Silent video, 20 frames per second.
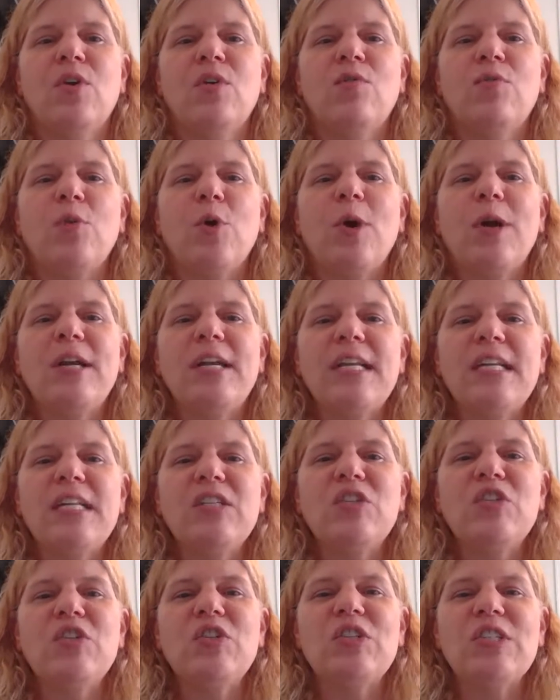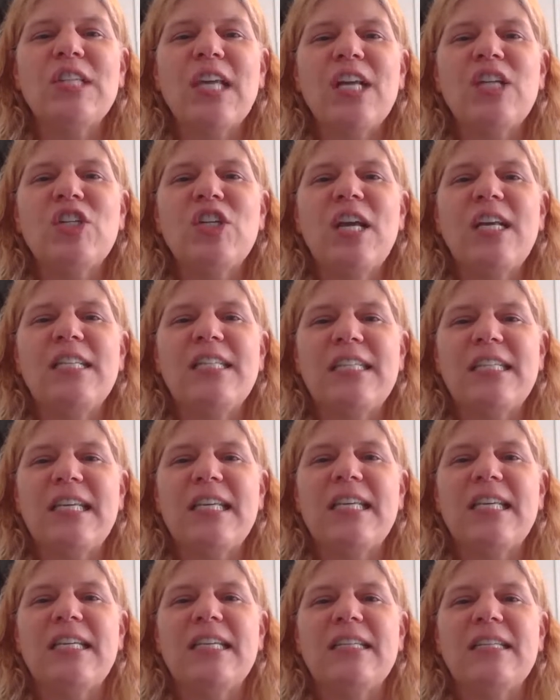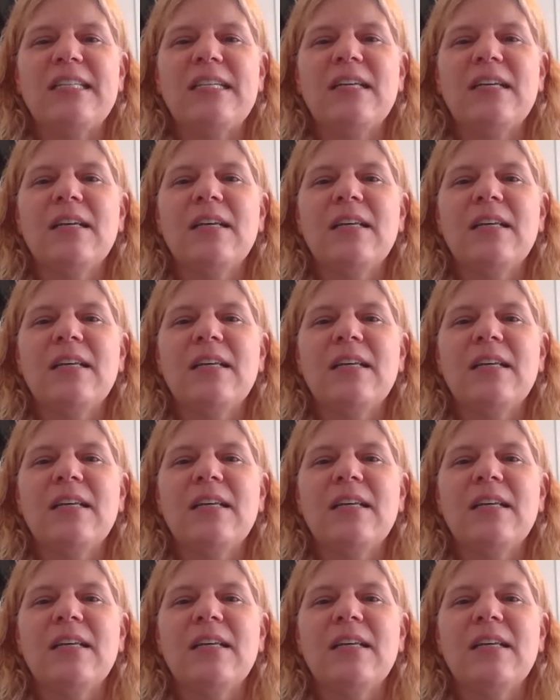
For it is to such as these